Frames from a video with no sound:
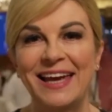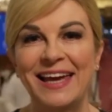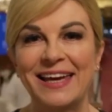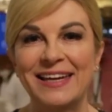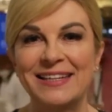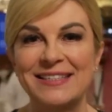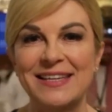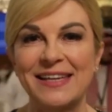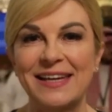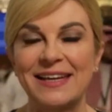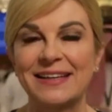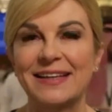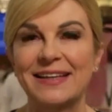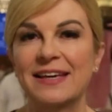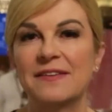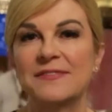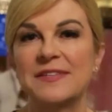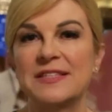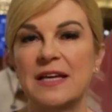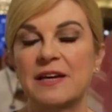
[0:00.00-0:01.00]
And it
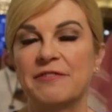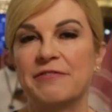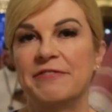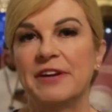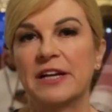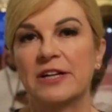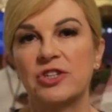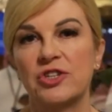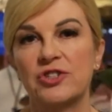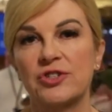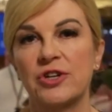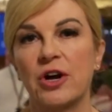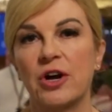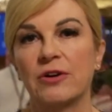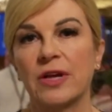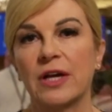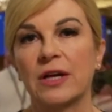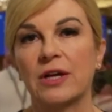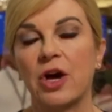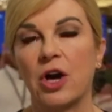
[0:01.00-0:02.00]
gives a very
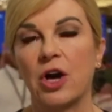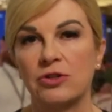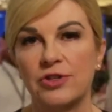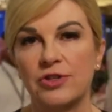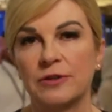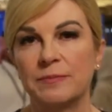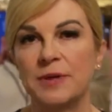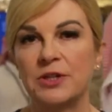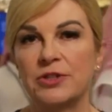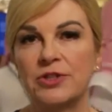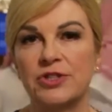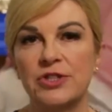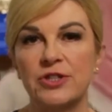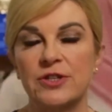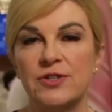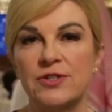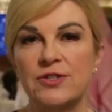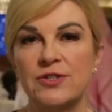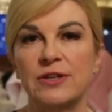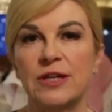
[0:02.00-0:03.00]
strong
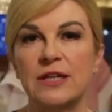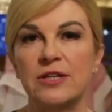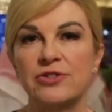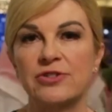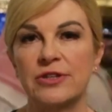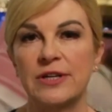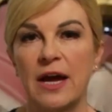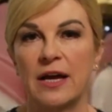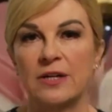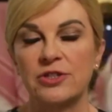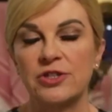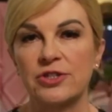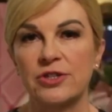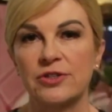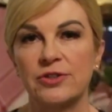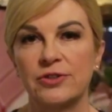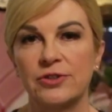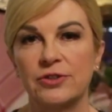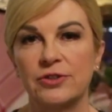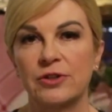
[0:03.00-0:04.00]
contribution to
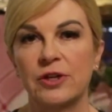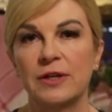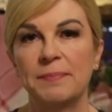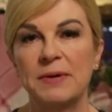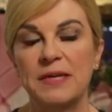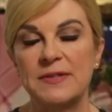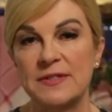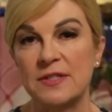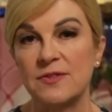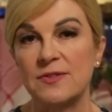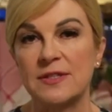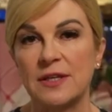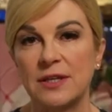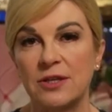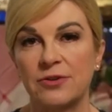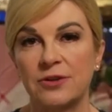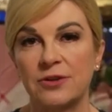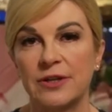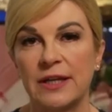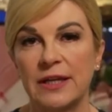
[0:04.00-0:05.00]
international peace and
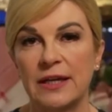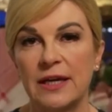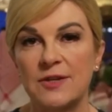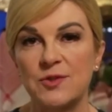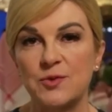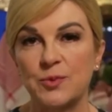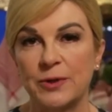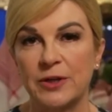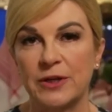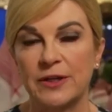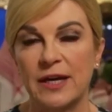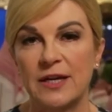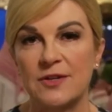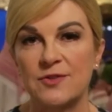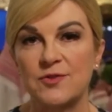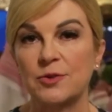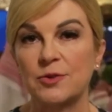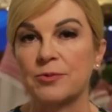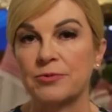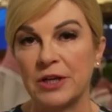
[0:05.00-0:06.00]
security, as well
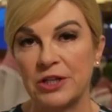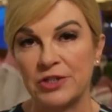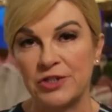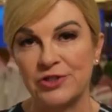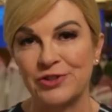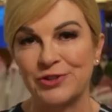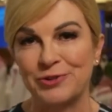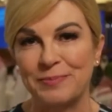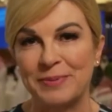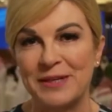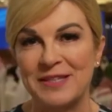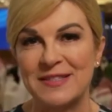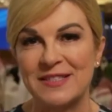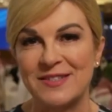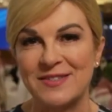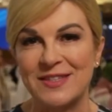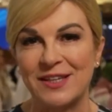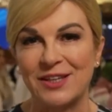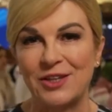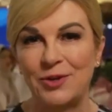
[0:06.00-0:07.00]
as regional peace
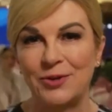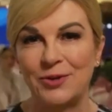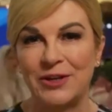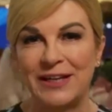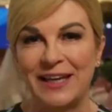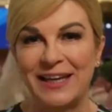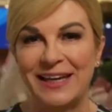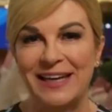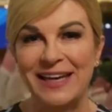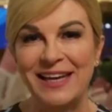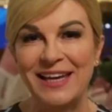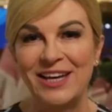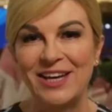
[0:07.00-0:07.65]
and security.